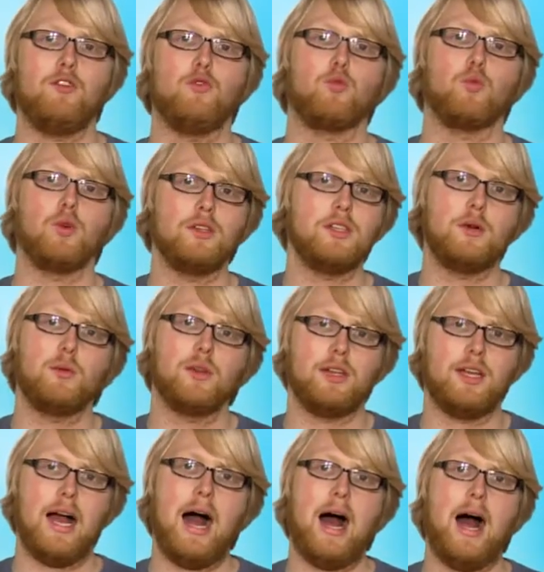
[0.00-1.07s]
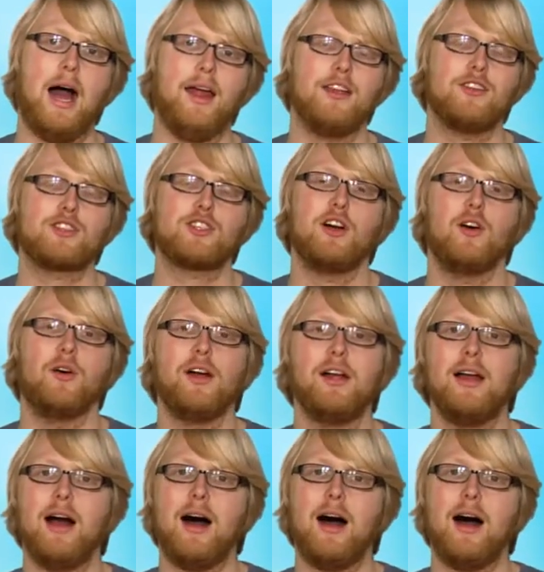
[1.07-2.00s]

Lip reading: really, really high. So